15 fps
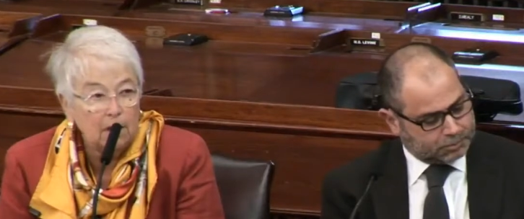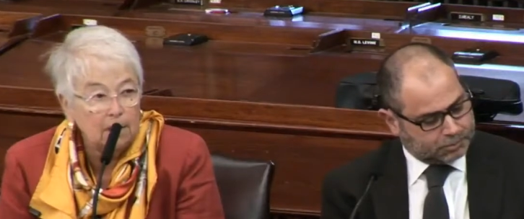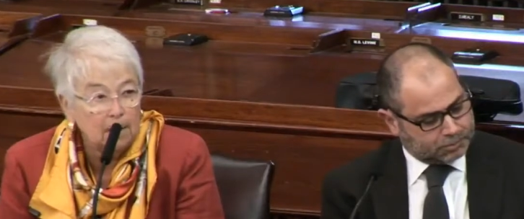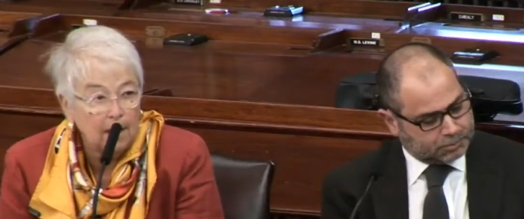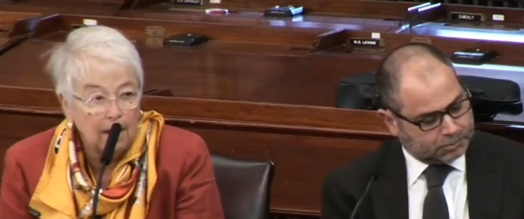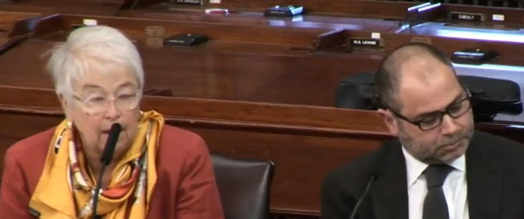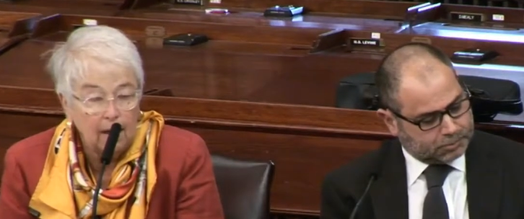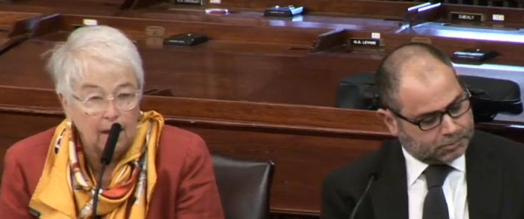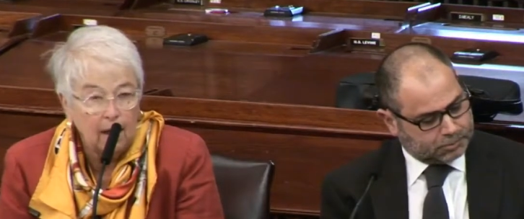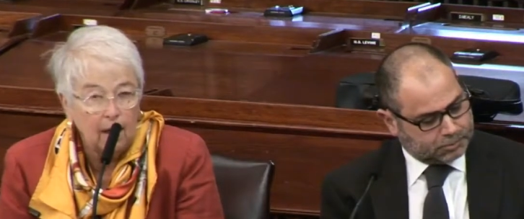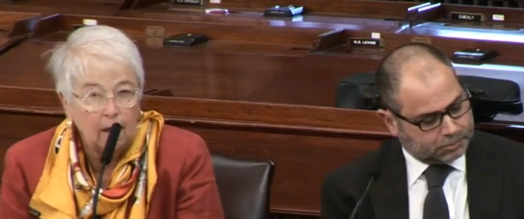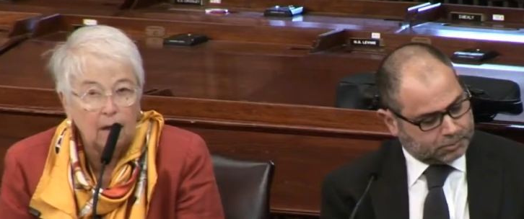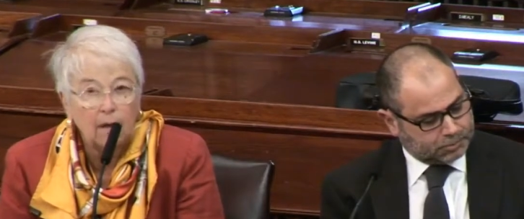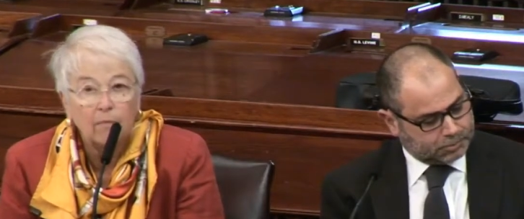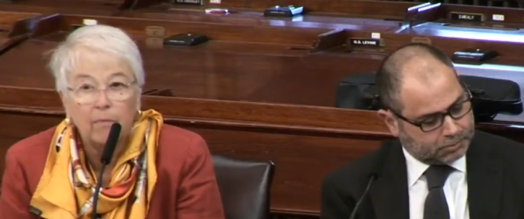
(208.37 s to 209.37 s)
Speaker 1: again,
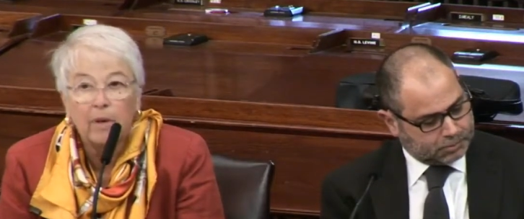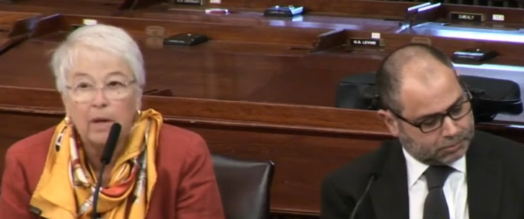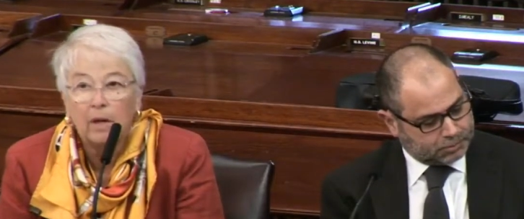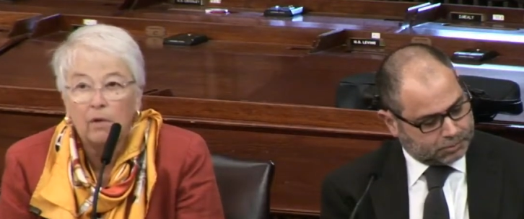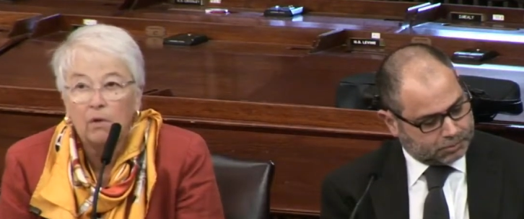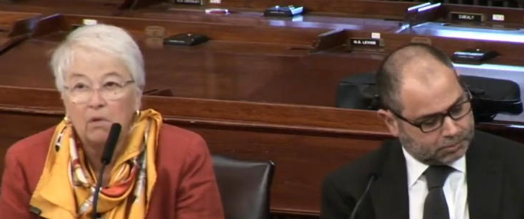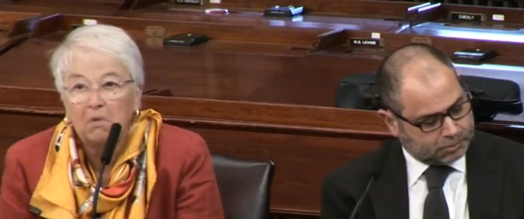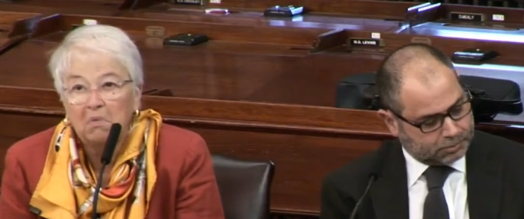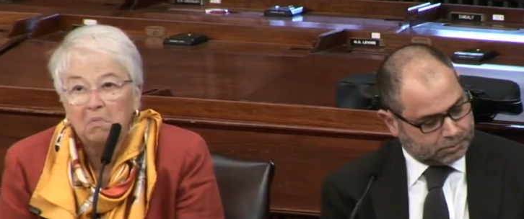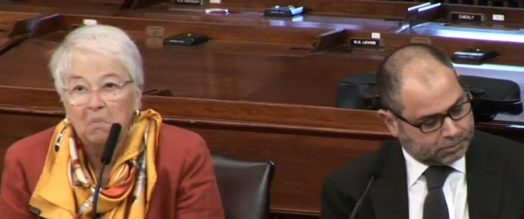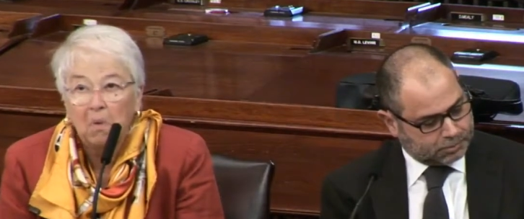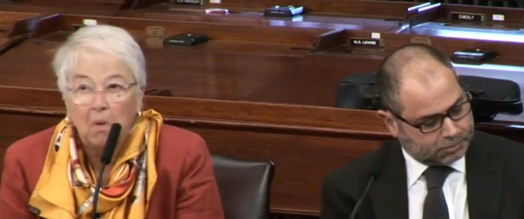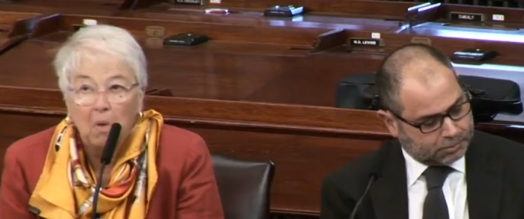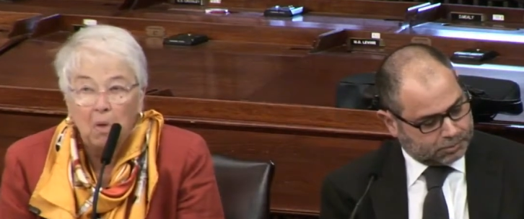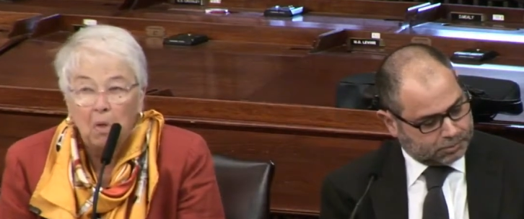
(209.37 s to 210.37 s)
give me another
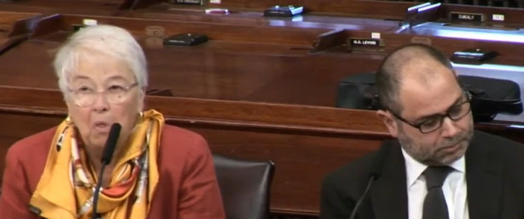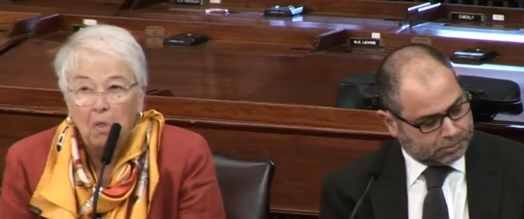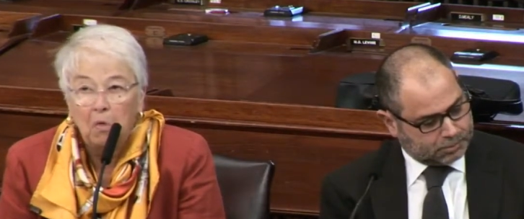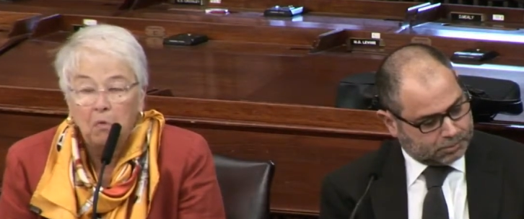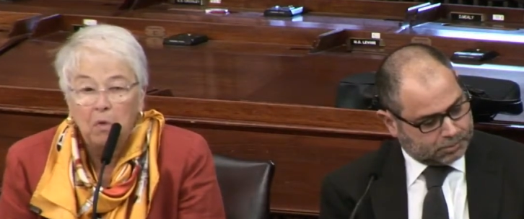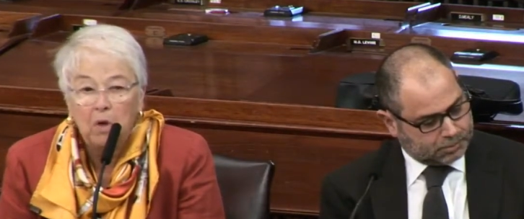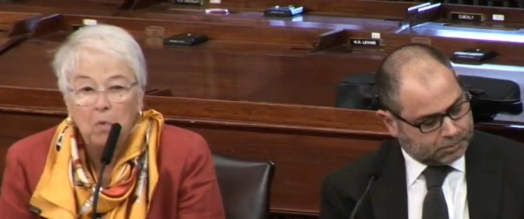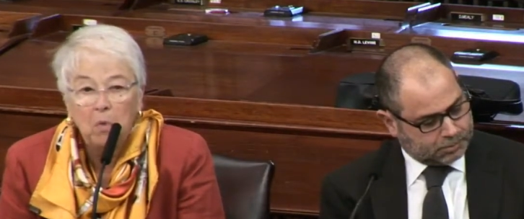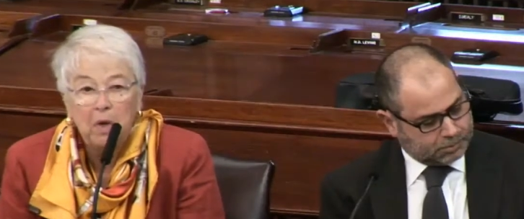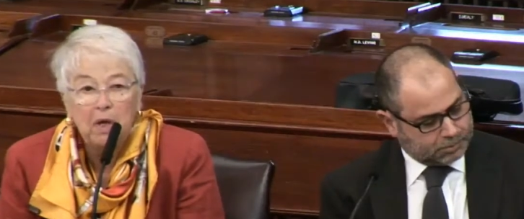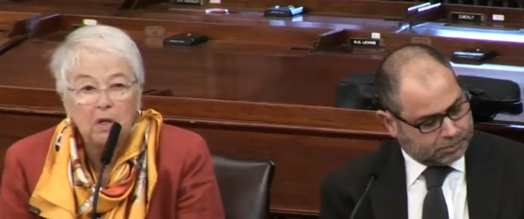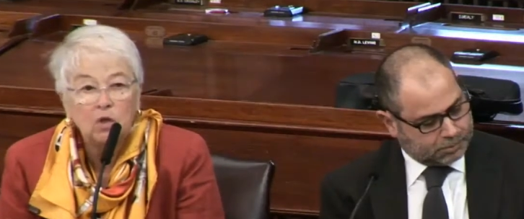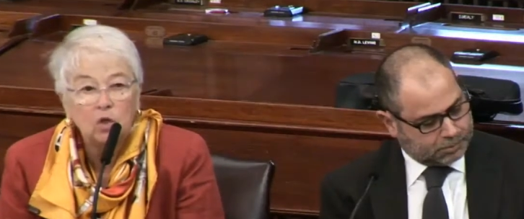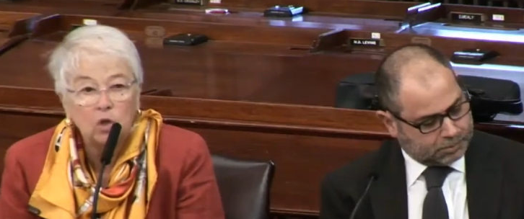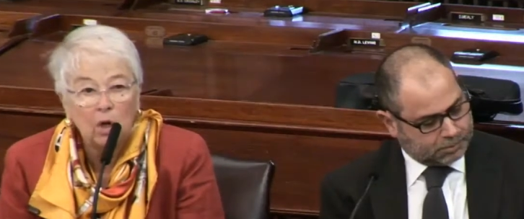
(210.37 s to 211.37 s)
three
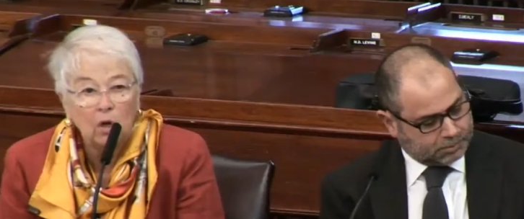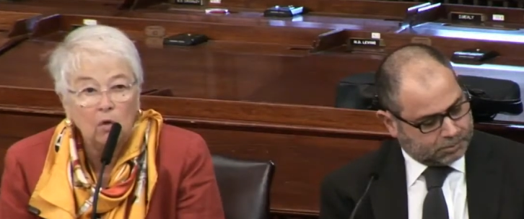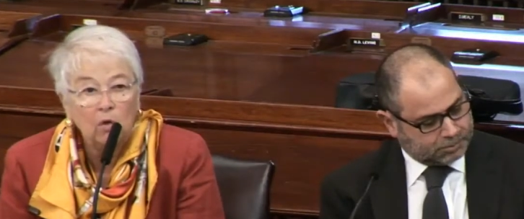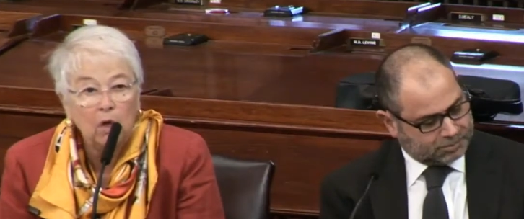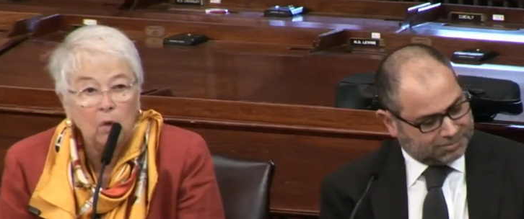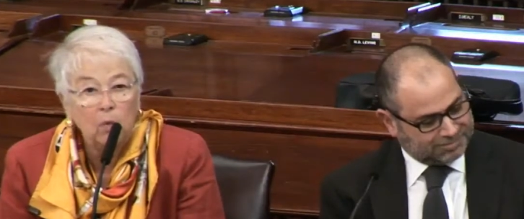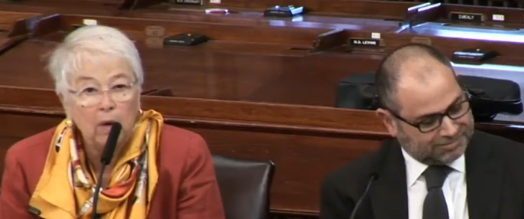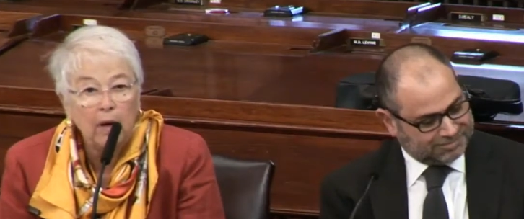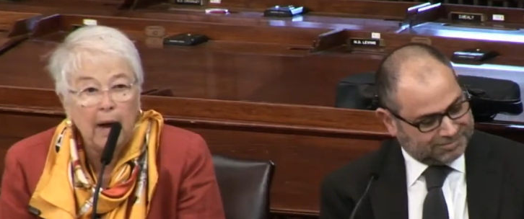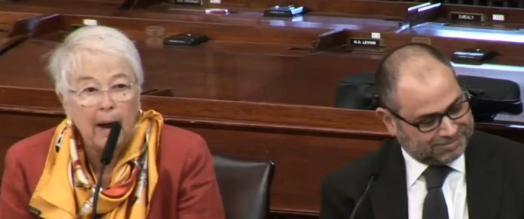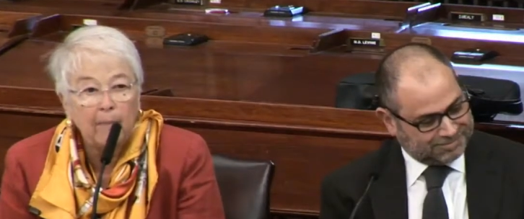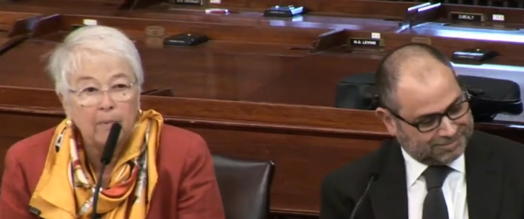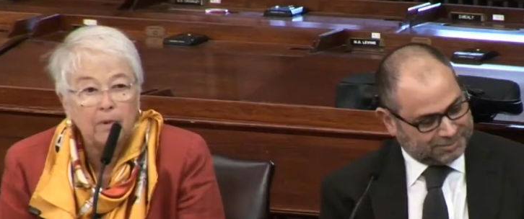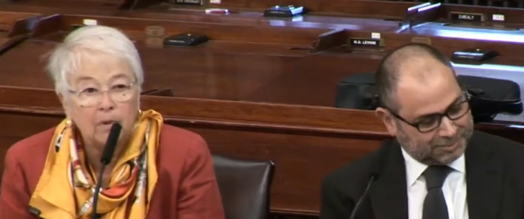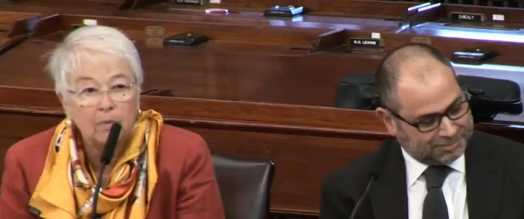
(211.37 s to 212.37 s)
weeks. Generally, what
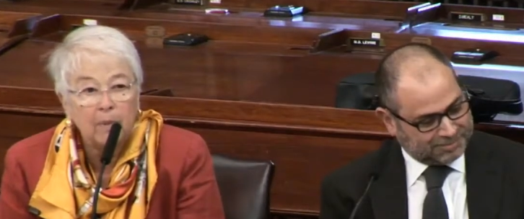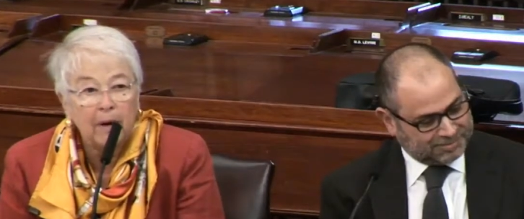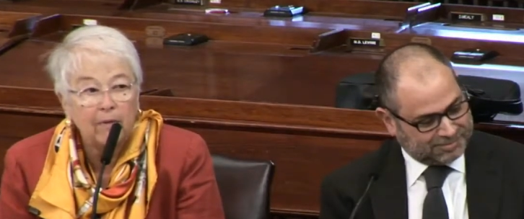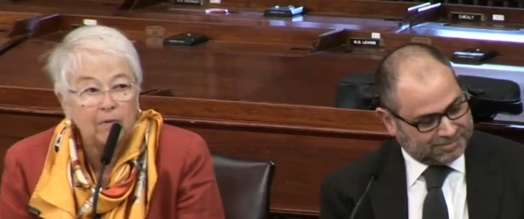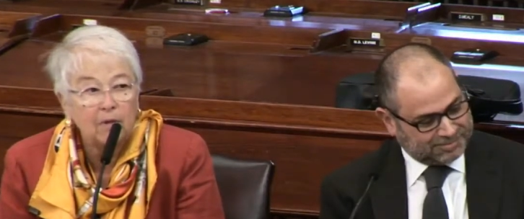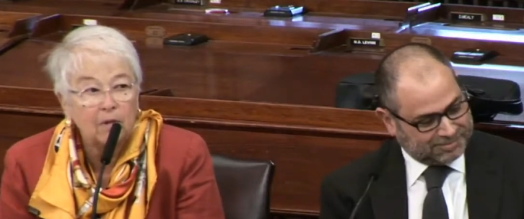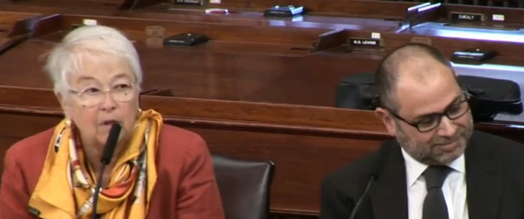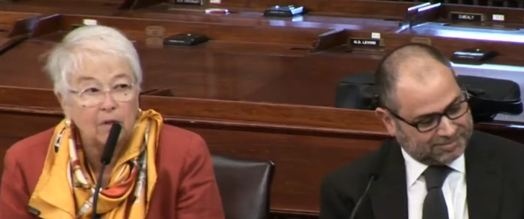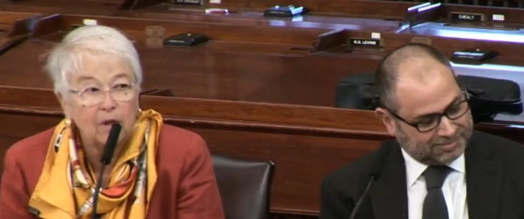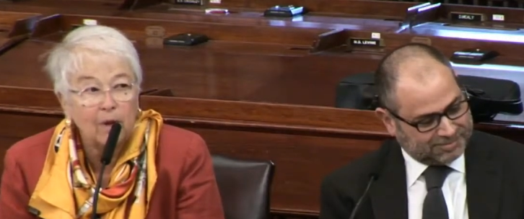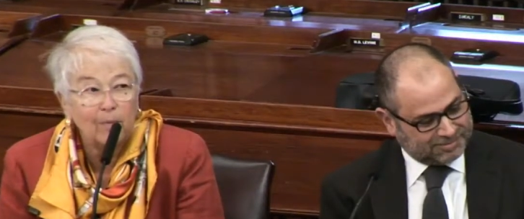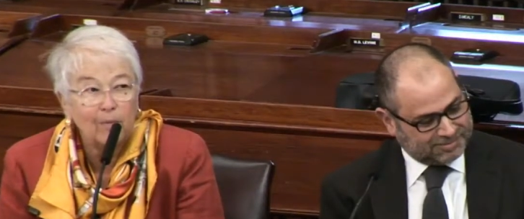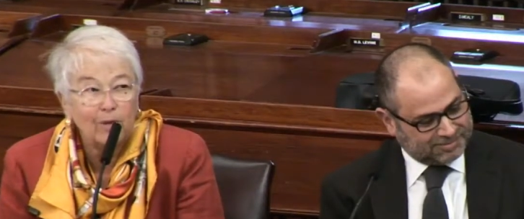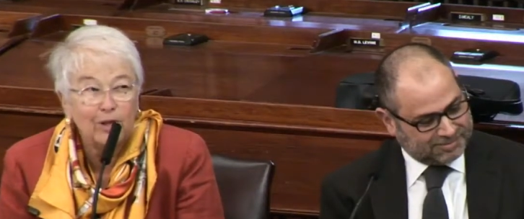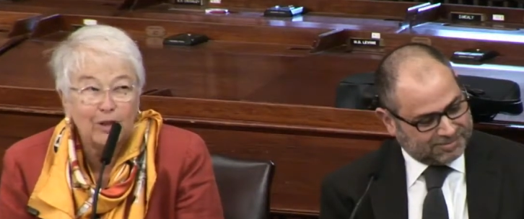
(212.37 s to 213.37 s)
happens, parents on the
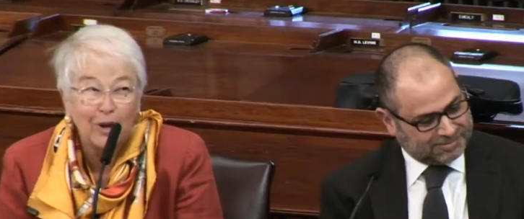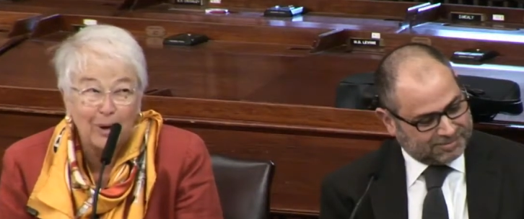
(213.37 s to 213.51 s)
Upper East Side in